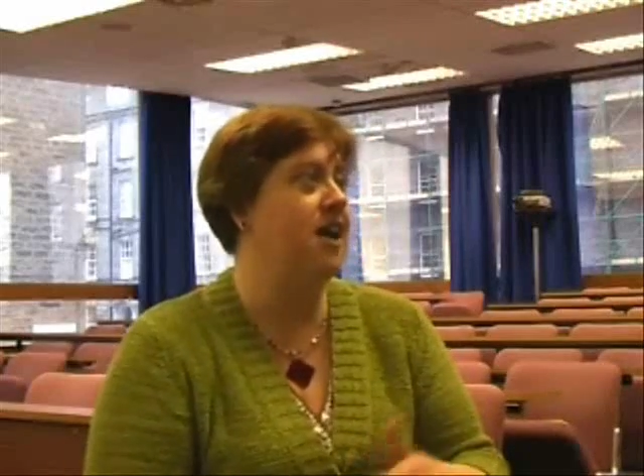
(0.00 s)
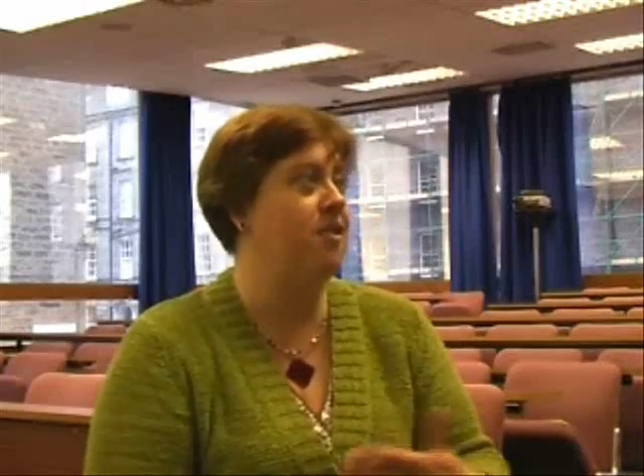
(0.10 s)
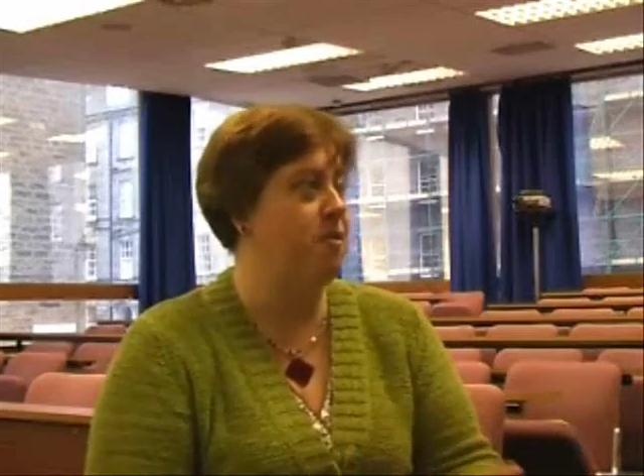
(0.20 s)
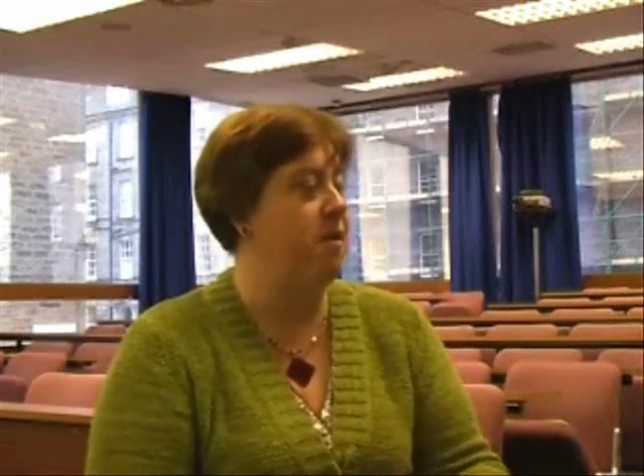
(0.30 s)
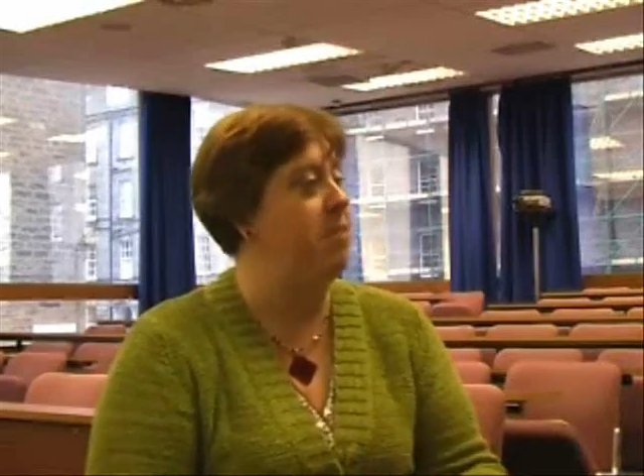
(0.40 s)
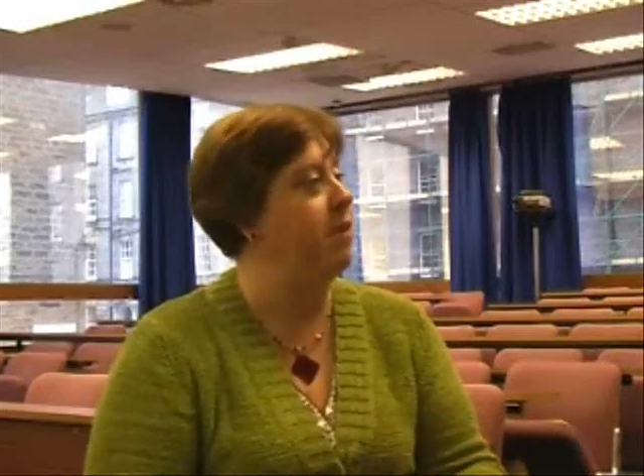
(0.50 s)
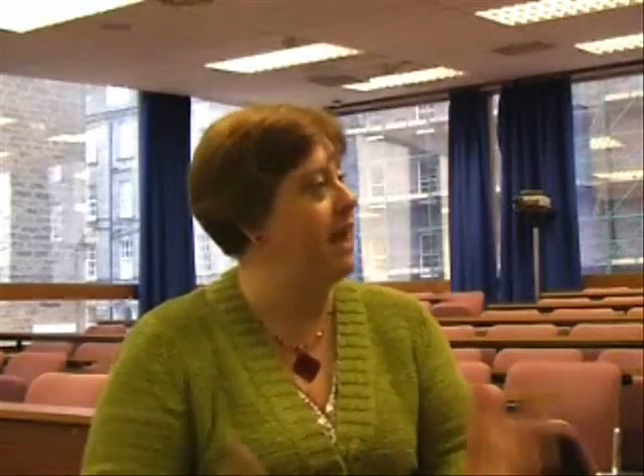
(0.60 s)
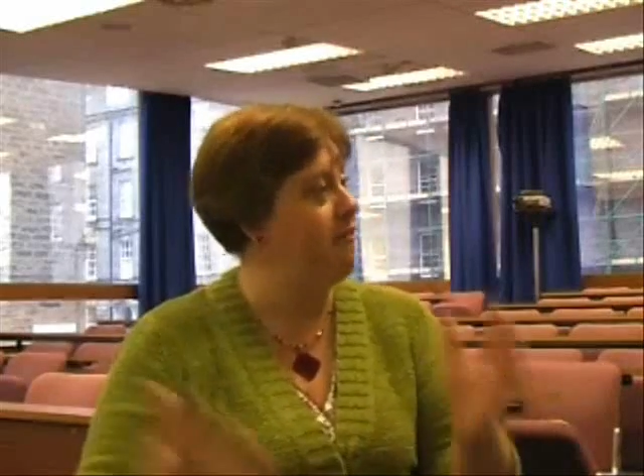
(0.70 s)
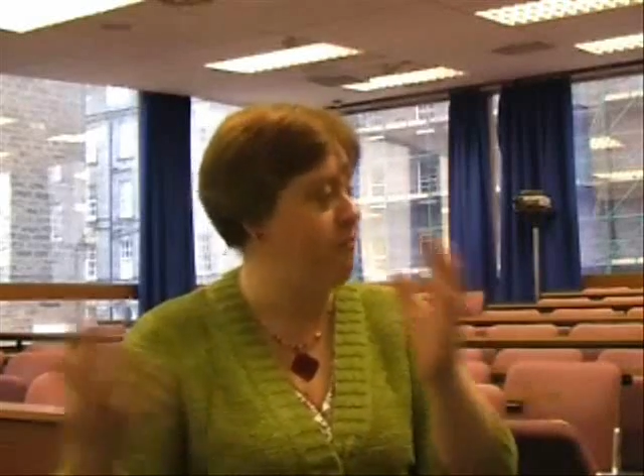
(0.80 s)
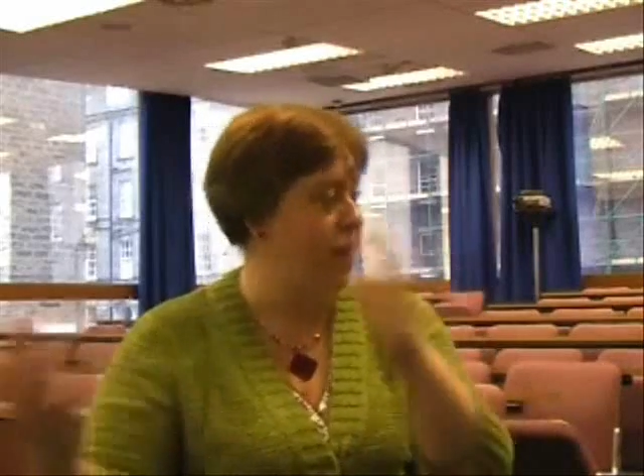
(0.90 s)
and other people
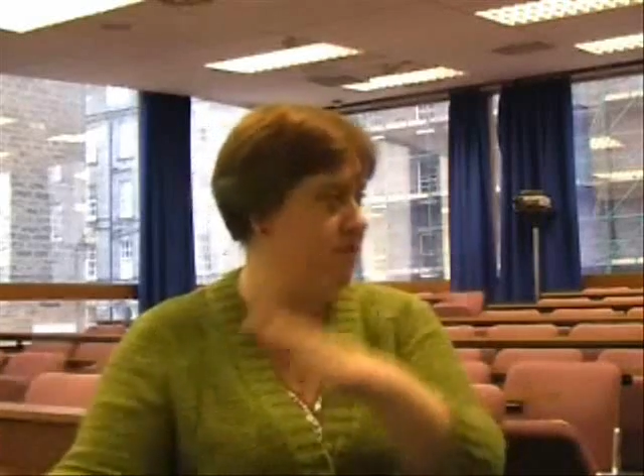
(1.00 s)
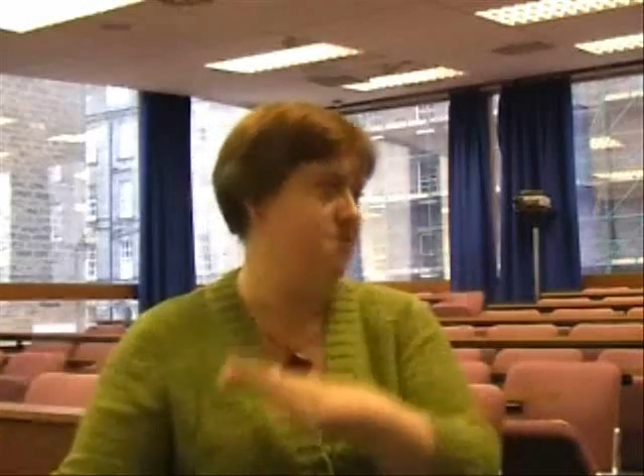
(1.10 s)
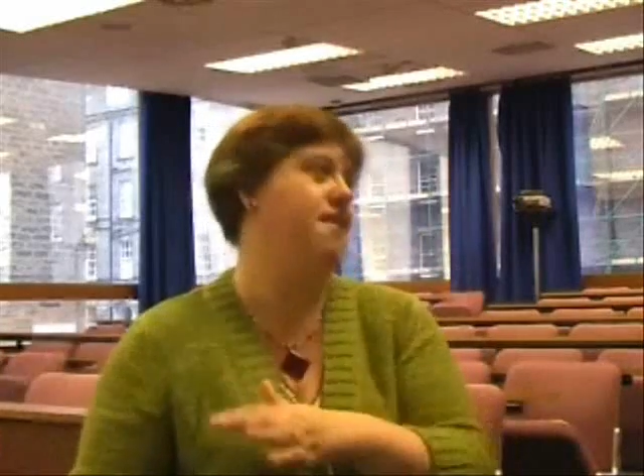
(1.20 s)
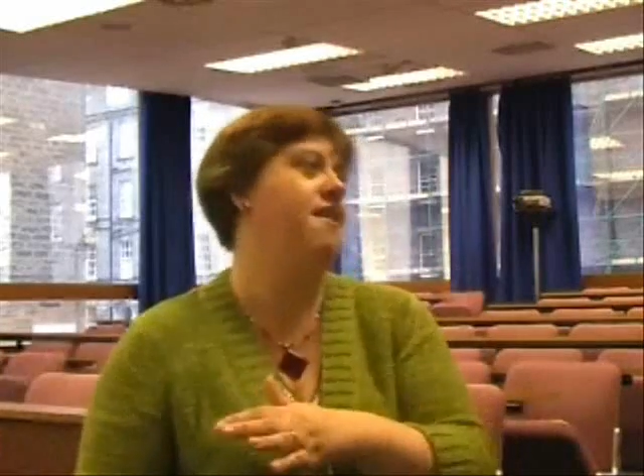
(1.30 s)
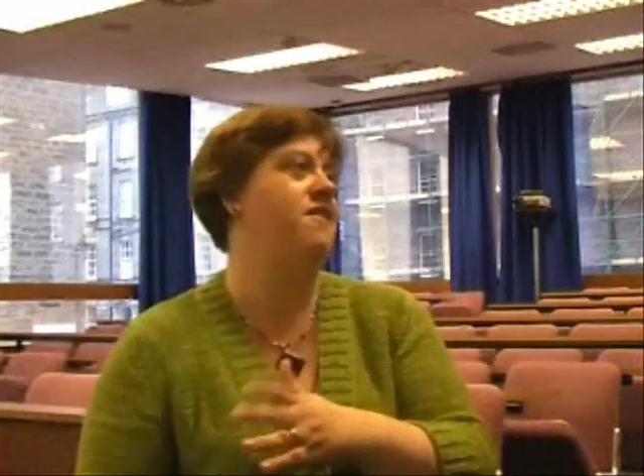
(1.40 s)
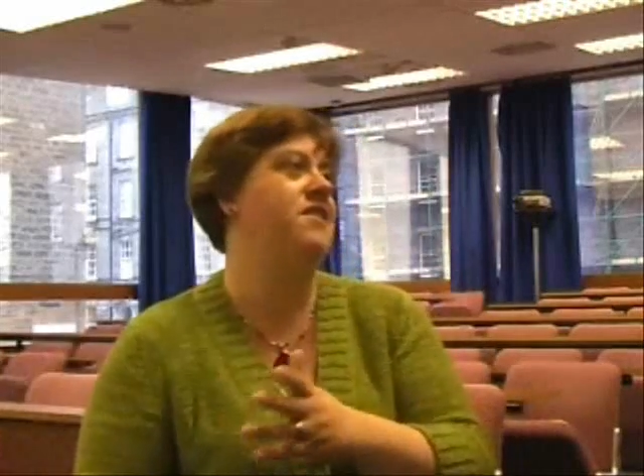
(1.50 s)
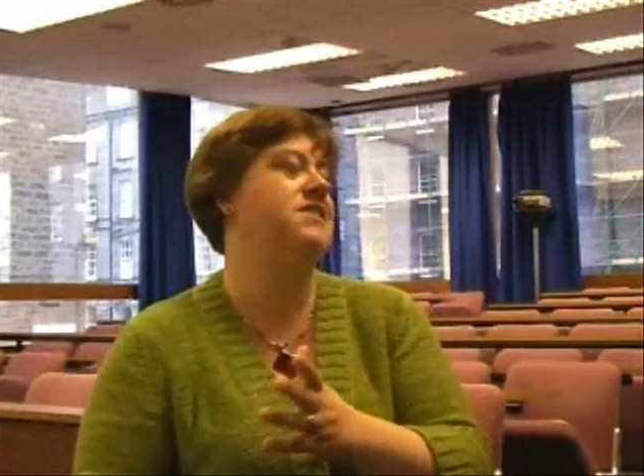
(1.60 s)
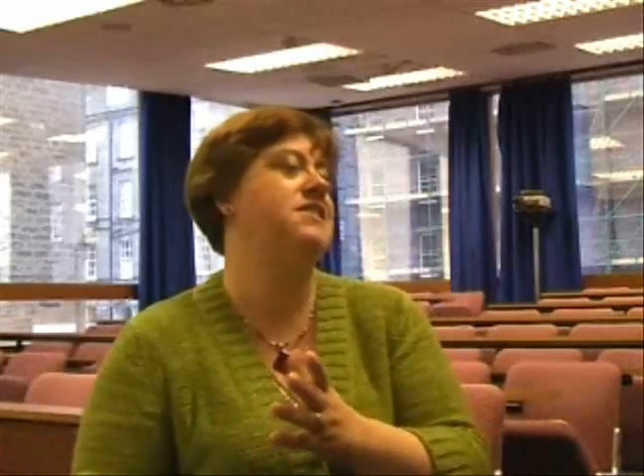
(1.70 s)
came from outside of inner